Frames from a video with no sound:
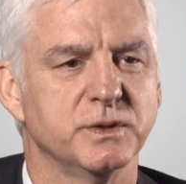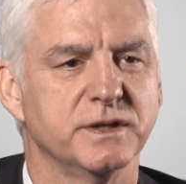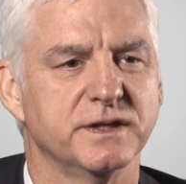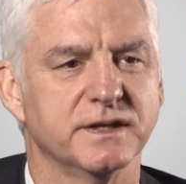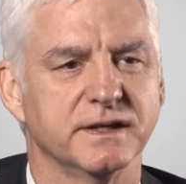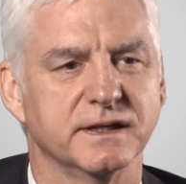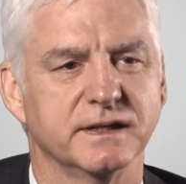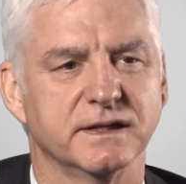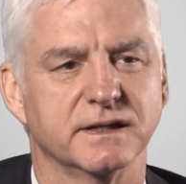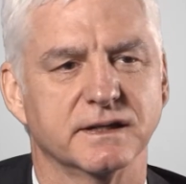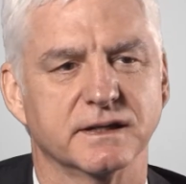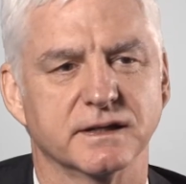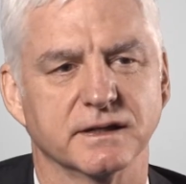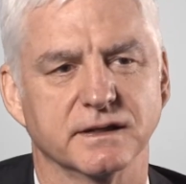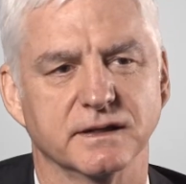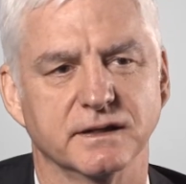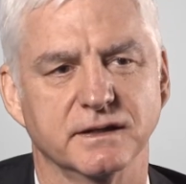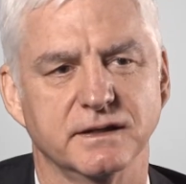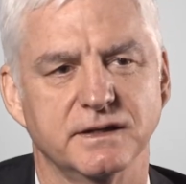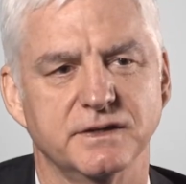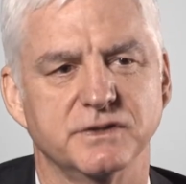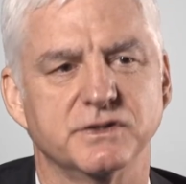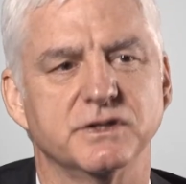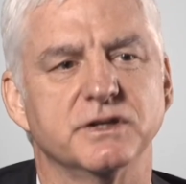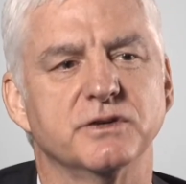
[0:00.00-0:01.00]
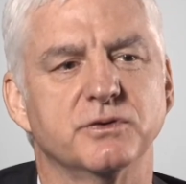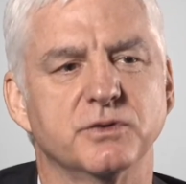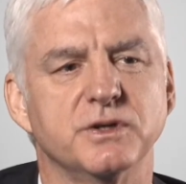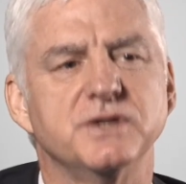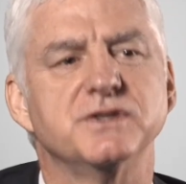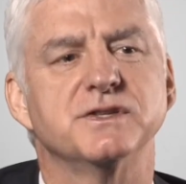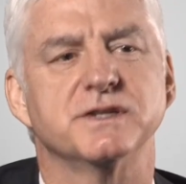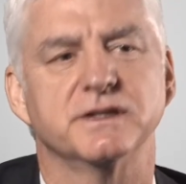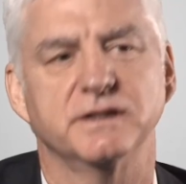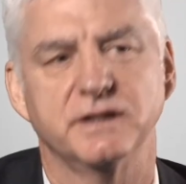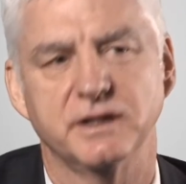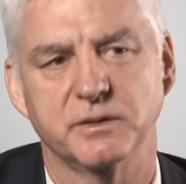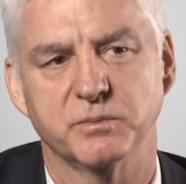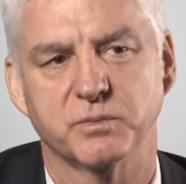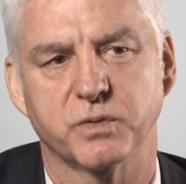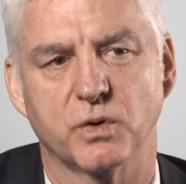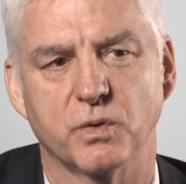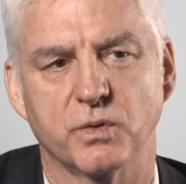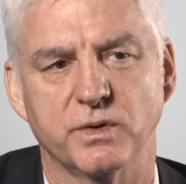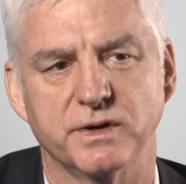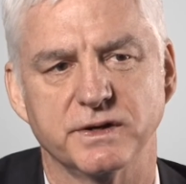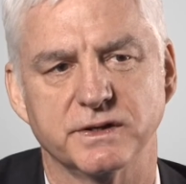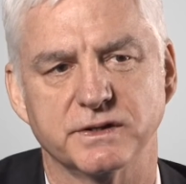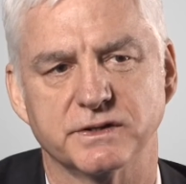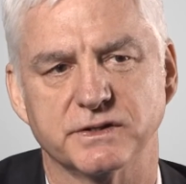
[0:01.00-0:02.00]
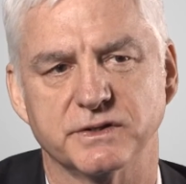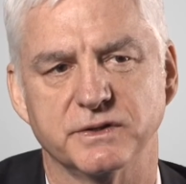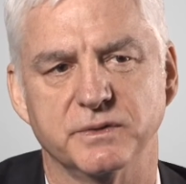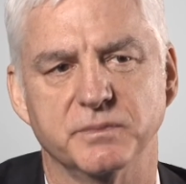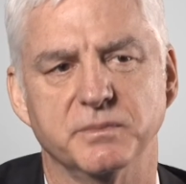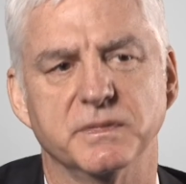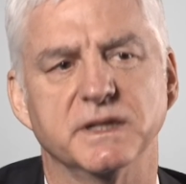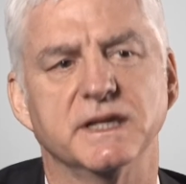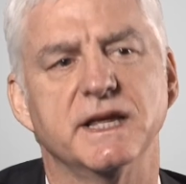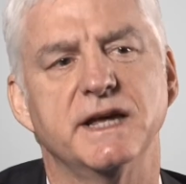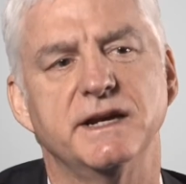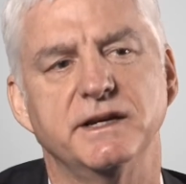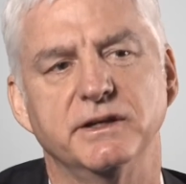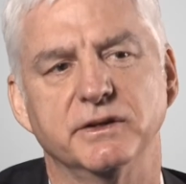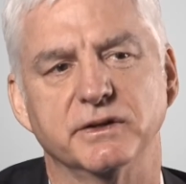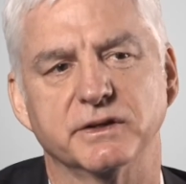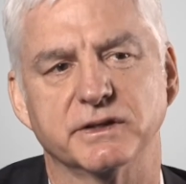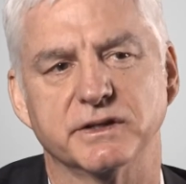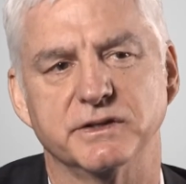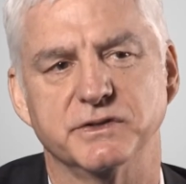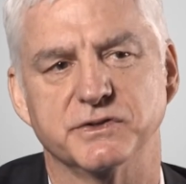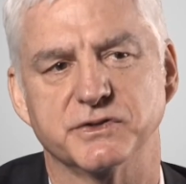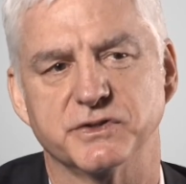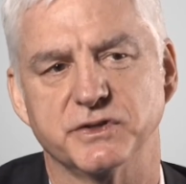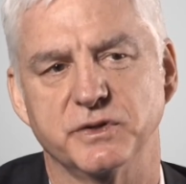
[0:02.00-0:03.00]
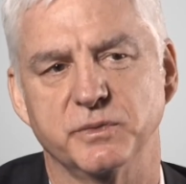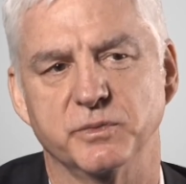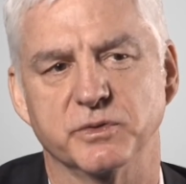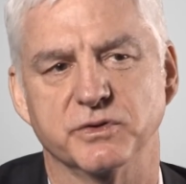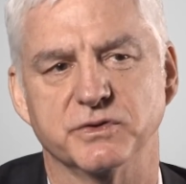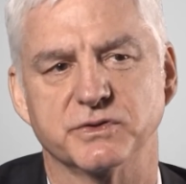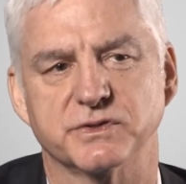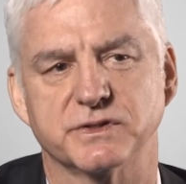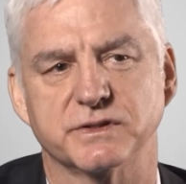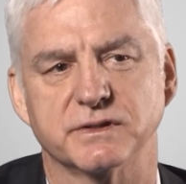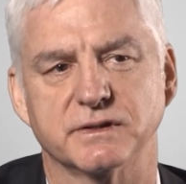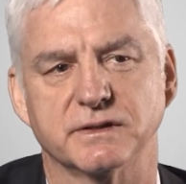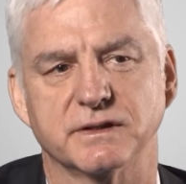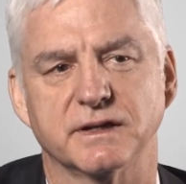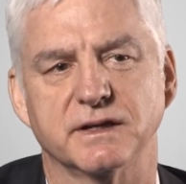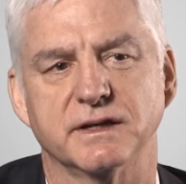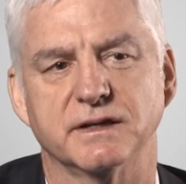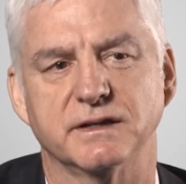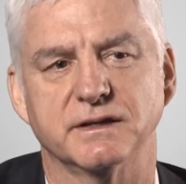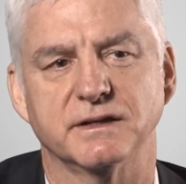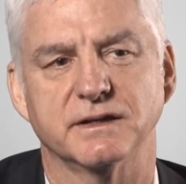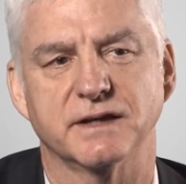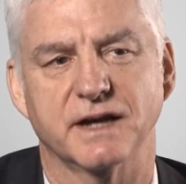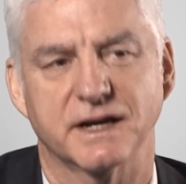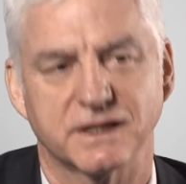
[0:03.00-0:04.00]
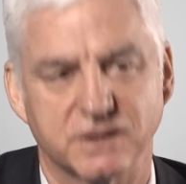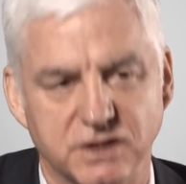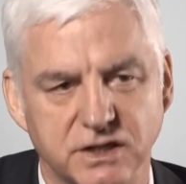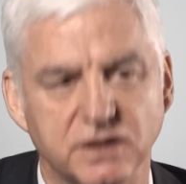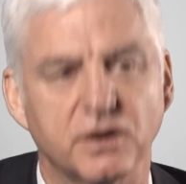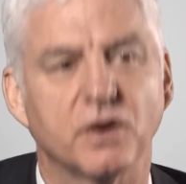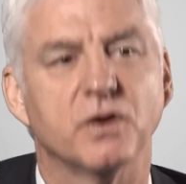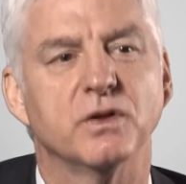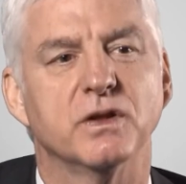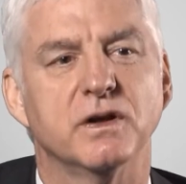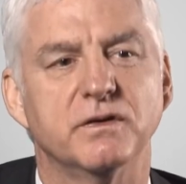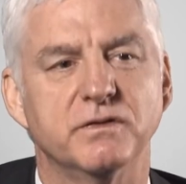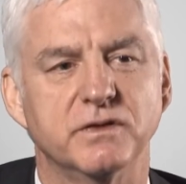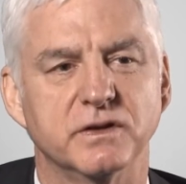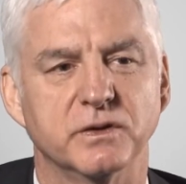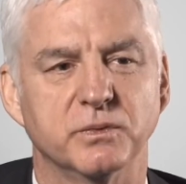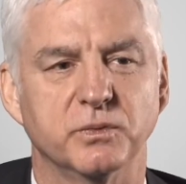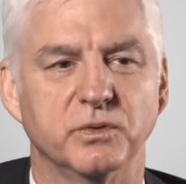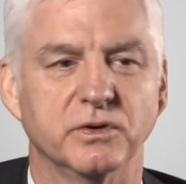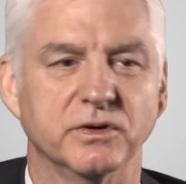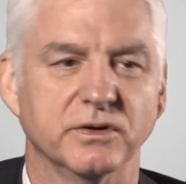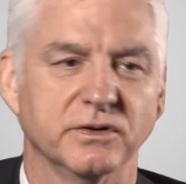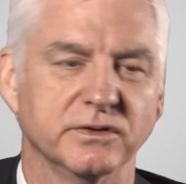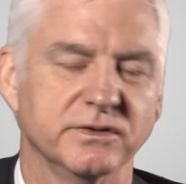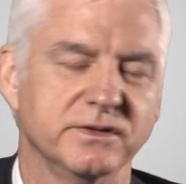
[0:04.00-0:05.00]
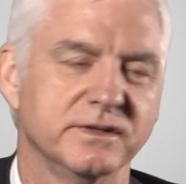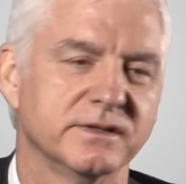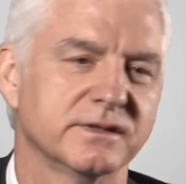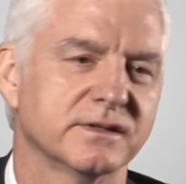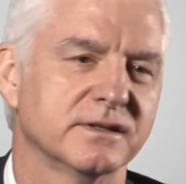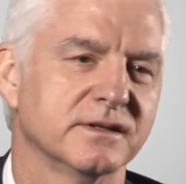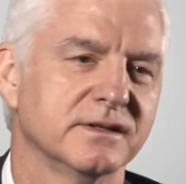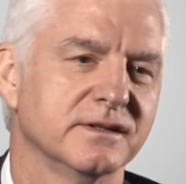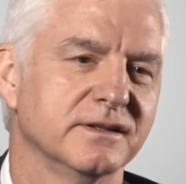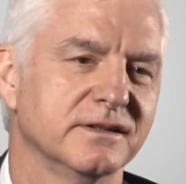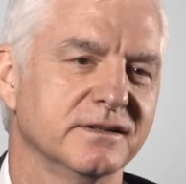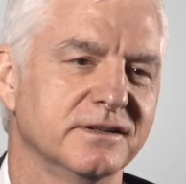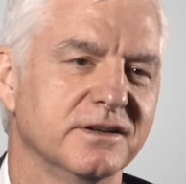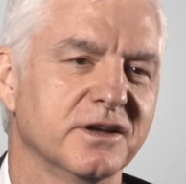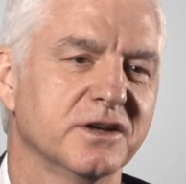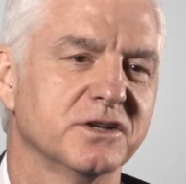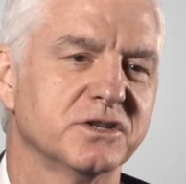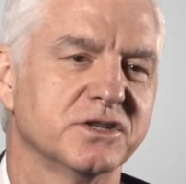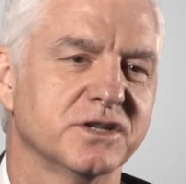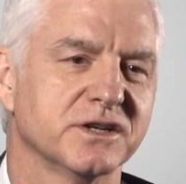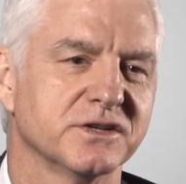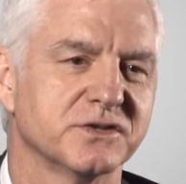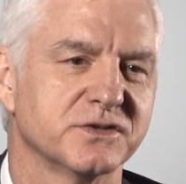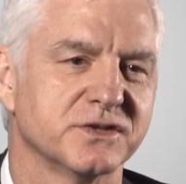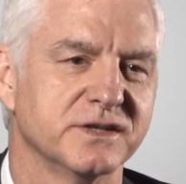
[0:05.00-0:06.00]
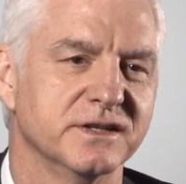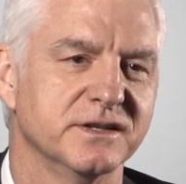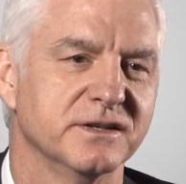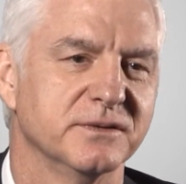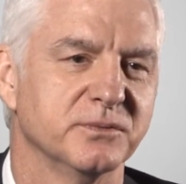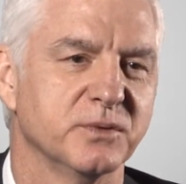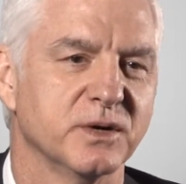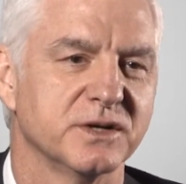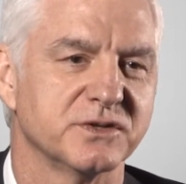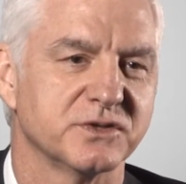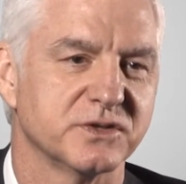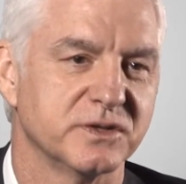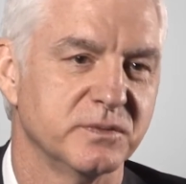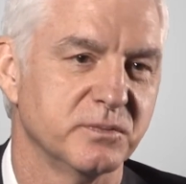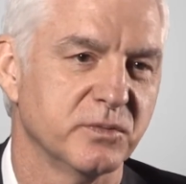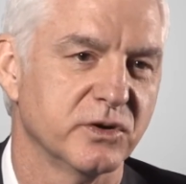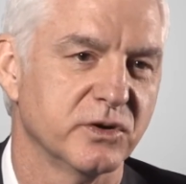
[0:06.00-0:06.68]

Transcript: we think is increasingly important to millennial consumers, actually all over the world, not just in the Western